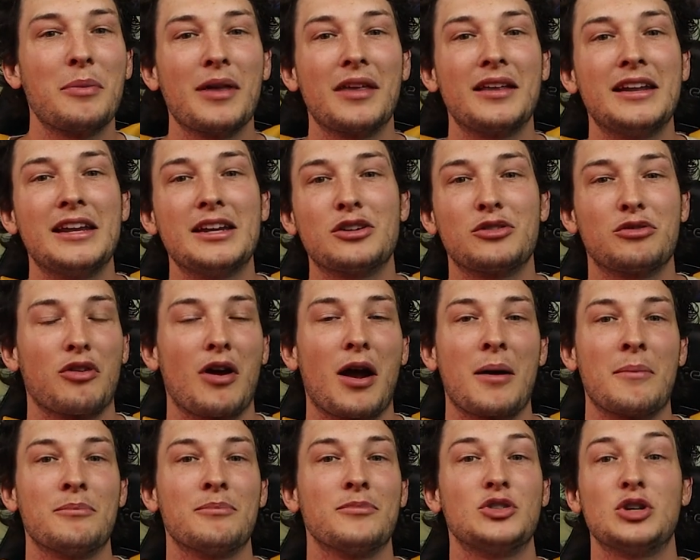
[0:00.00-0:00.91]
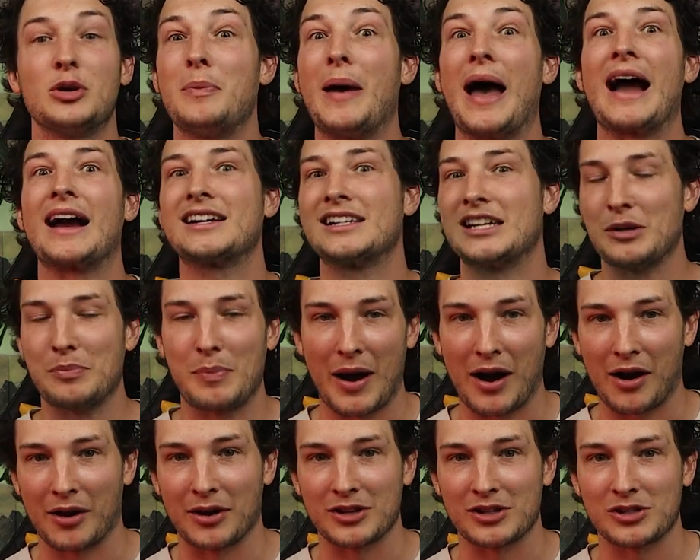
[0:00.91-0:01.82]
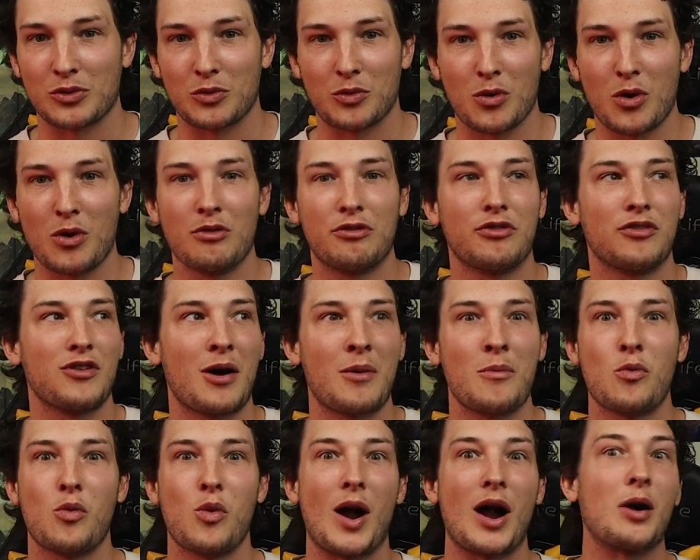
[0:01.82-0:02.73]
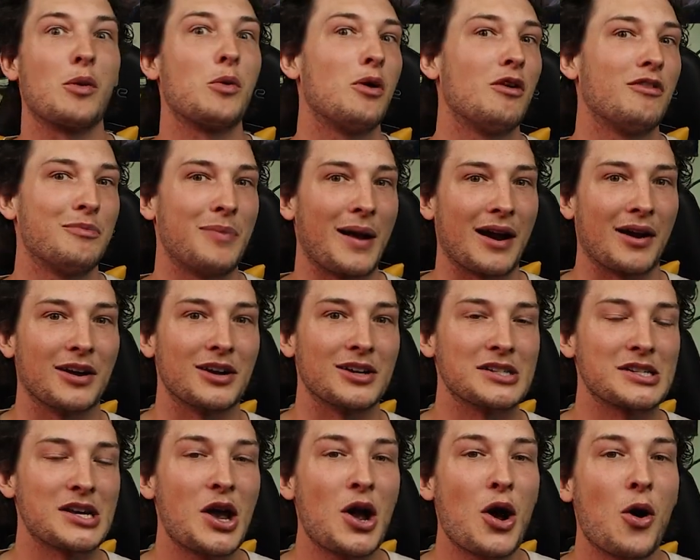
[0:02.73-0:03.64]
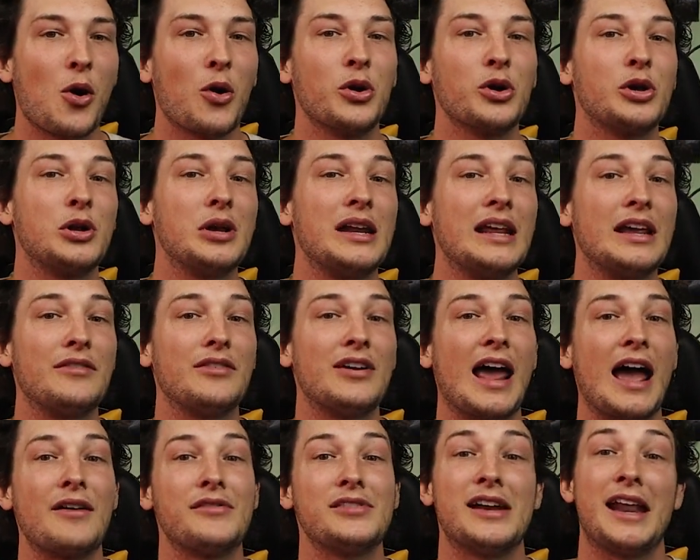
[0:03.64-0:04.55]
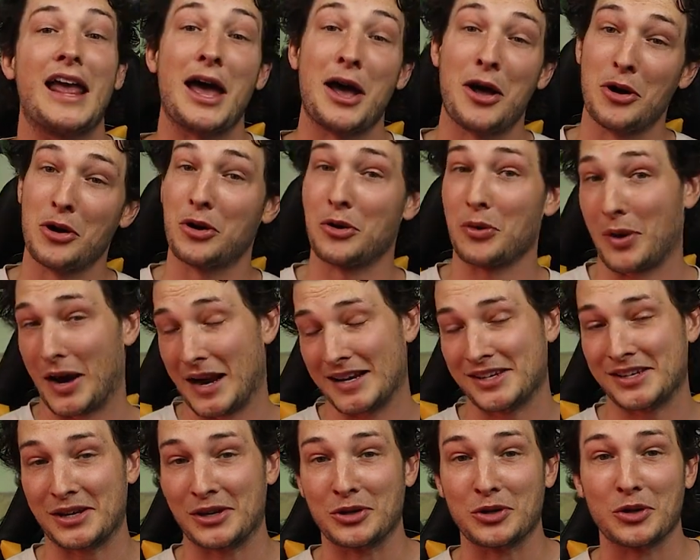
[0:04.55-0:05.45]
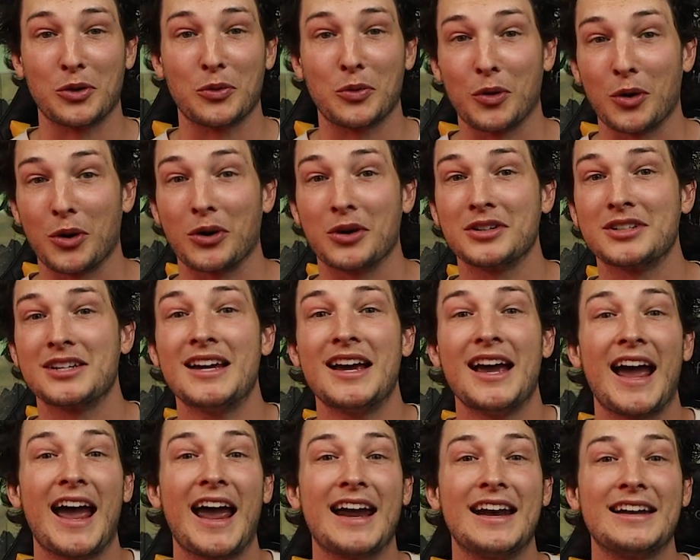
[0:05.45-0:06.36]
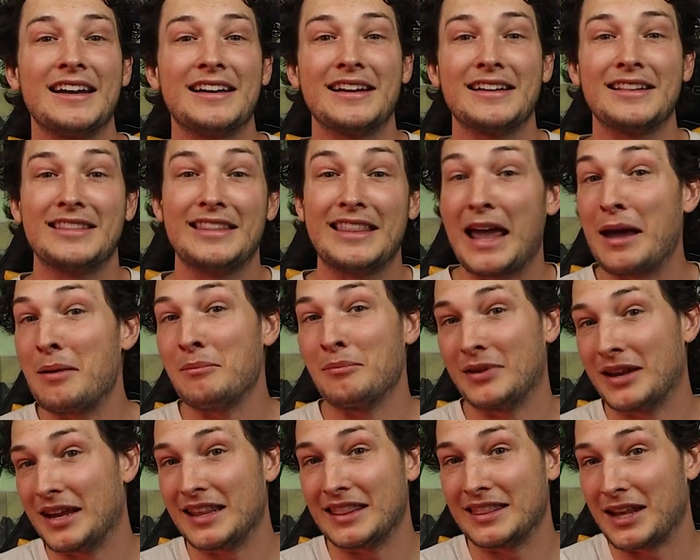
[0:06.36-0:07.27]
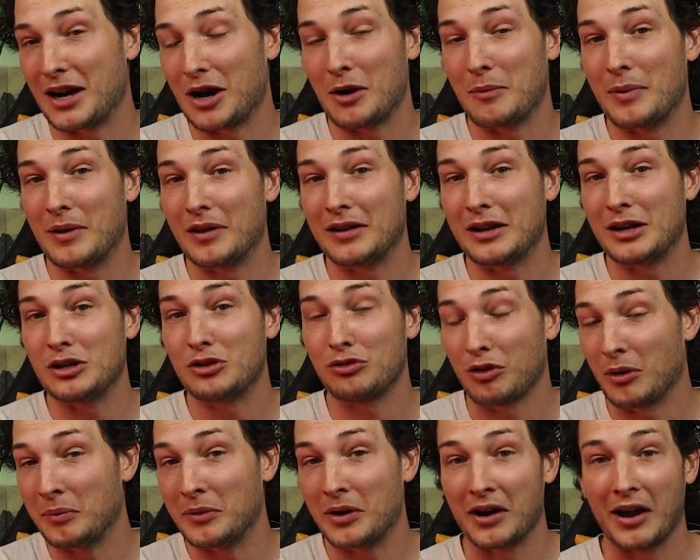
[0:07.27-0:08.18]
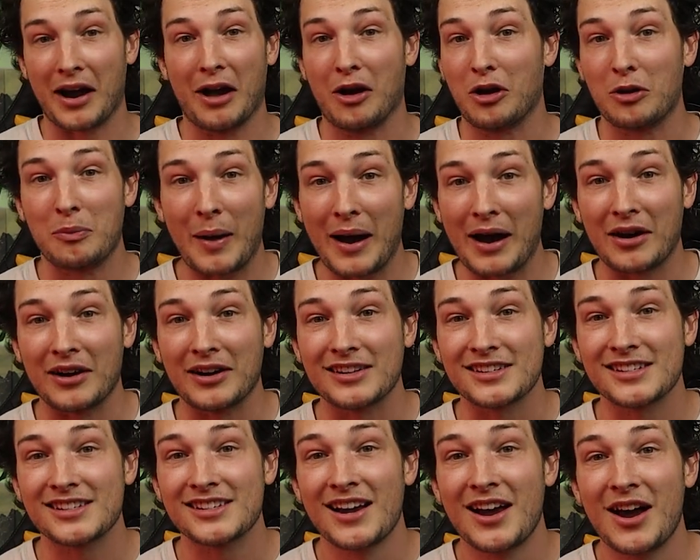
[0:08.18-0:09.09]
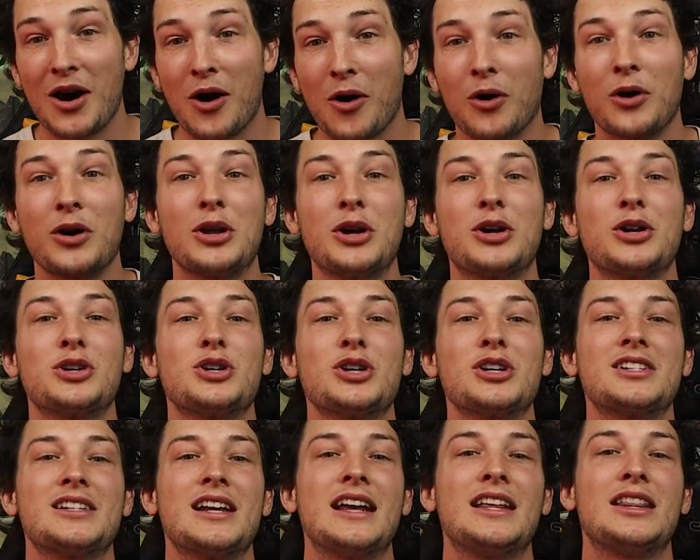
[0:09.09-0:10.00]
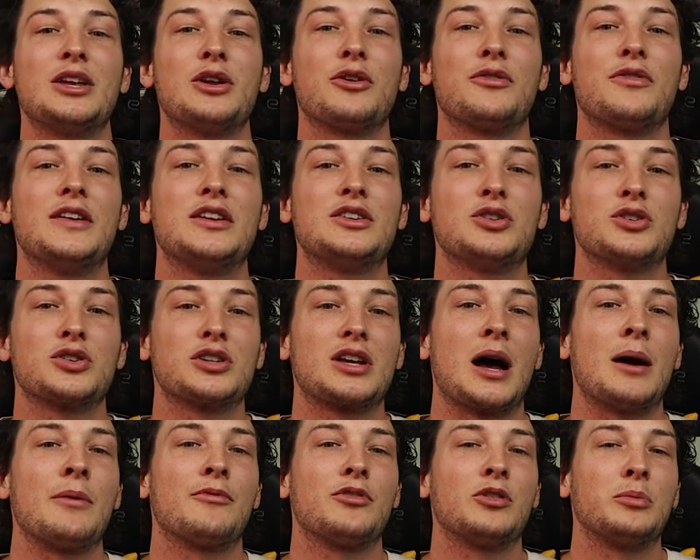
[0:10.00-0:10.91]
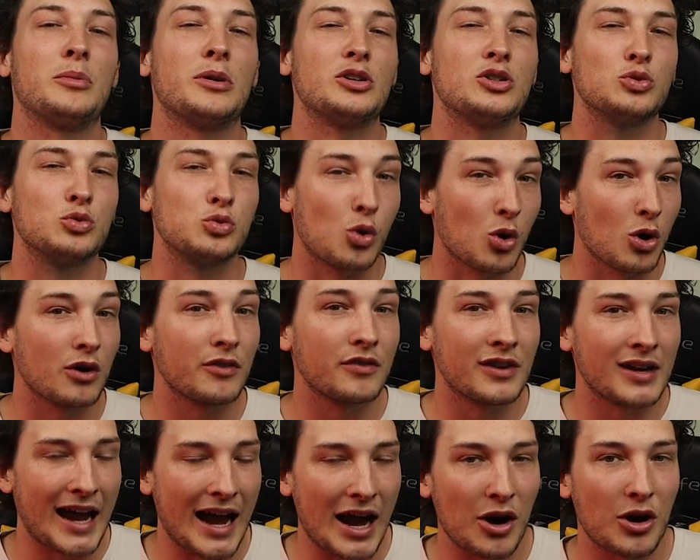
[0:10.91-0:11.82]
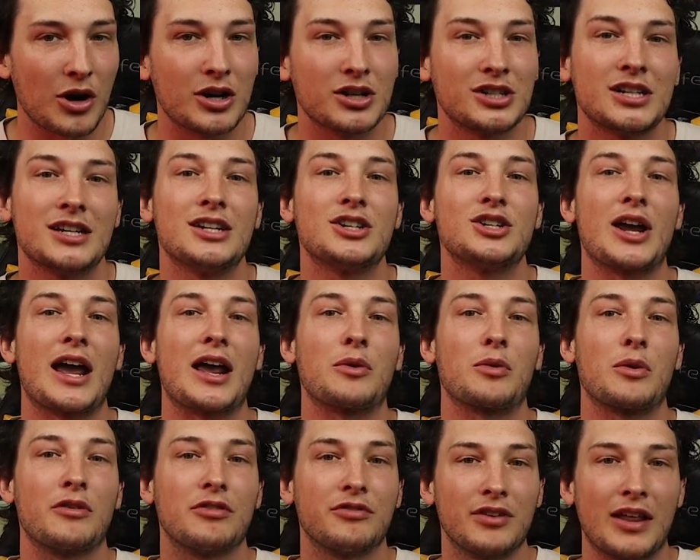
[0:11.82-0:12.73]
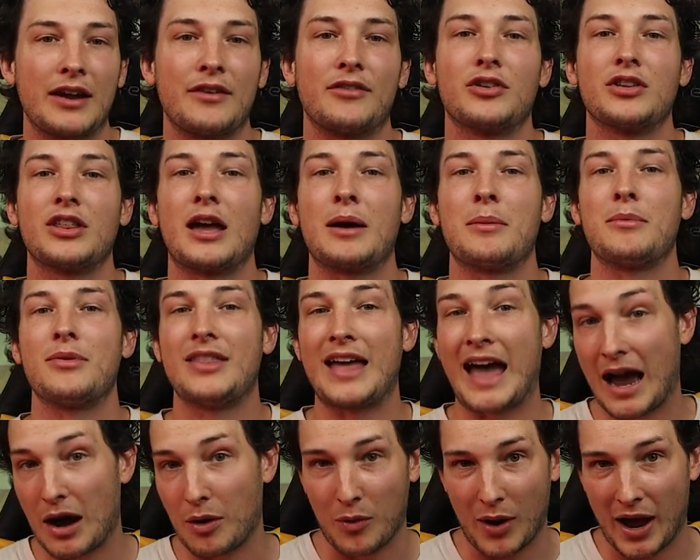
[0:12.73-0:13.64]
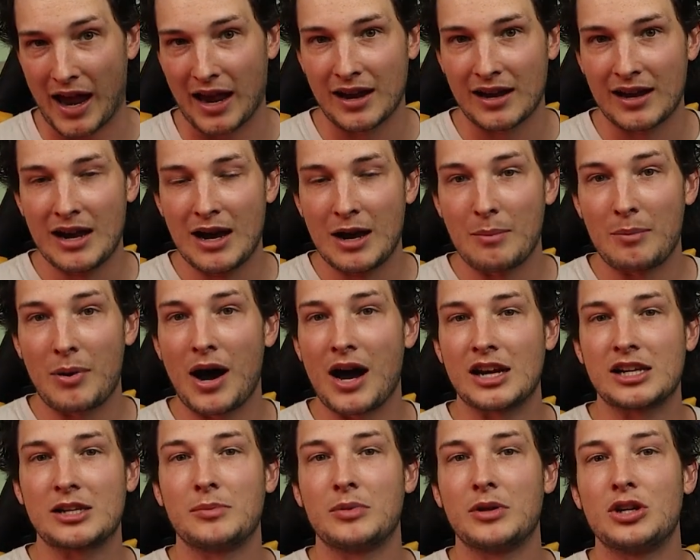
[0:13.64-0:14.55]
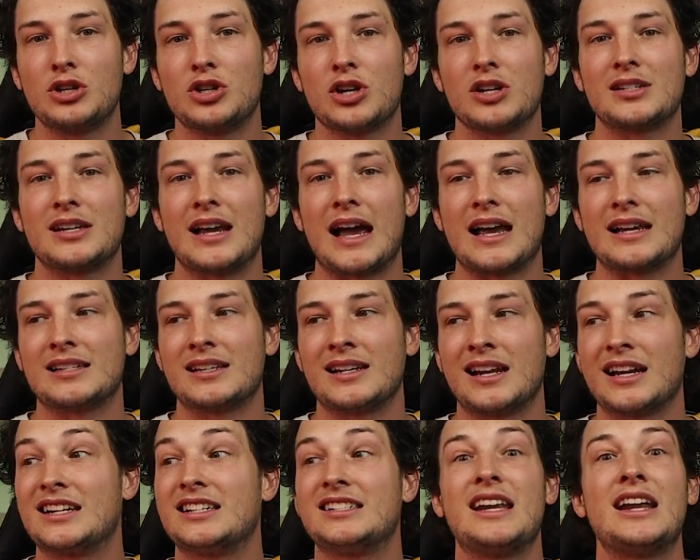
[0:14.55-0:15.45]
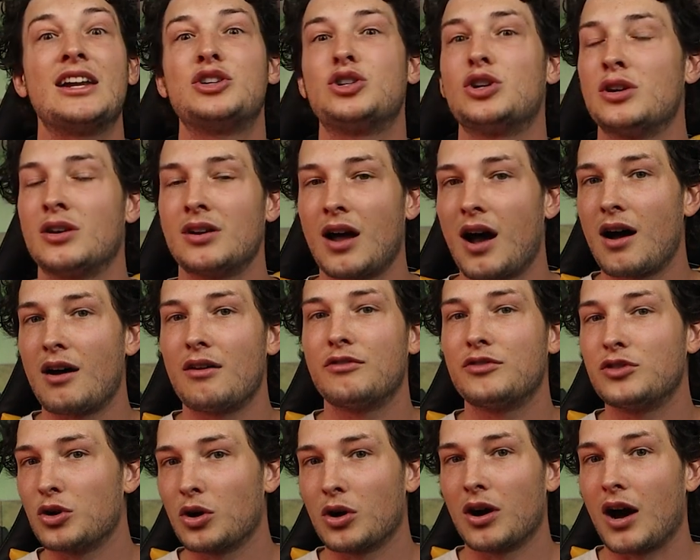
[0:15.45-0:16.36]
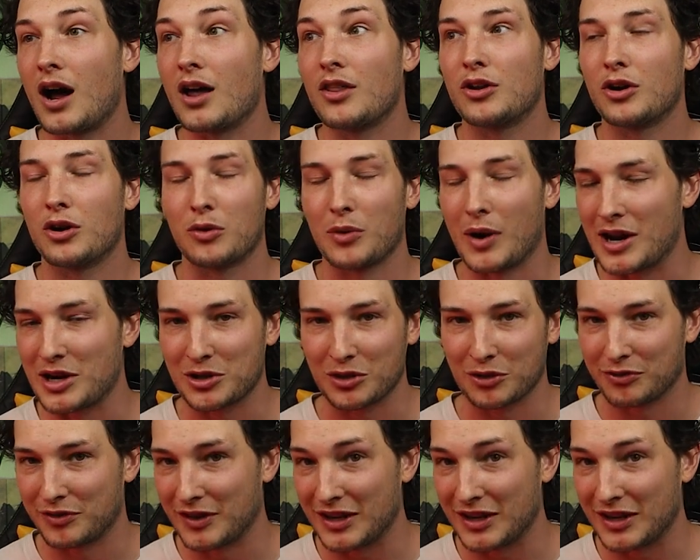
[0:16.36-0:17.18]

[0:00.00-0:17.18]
abilities from tabaxi parents, wolf from werewolf parents, or you could even have an elk race in your world and them get their abilities from their elk parents. Or you could just say that your features come from a dwarven heritage and reflavor them that way possibly just as an extension of your other racial